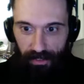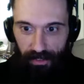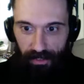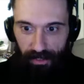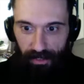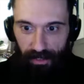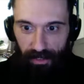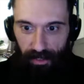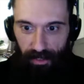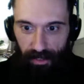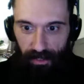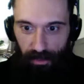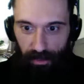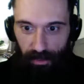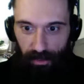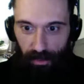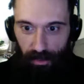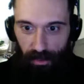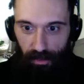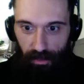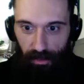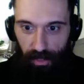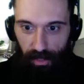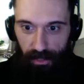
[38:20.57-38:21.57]
There's also a
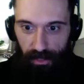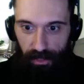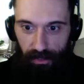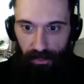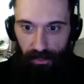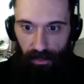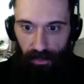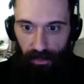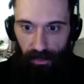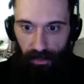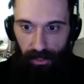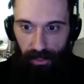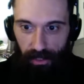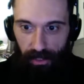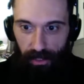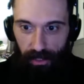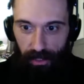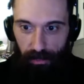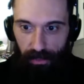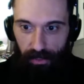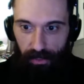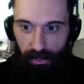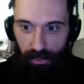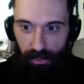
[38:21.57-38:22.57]
great It's Always Sunny
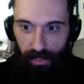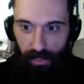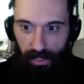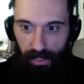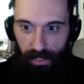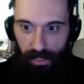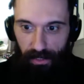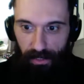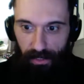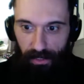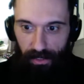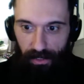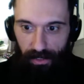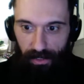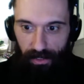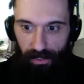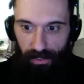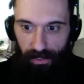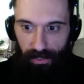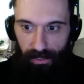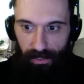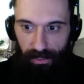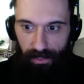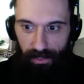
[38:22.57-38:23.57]
episode
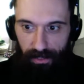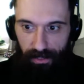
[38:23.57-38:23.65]
that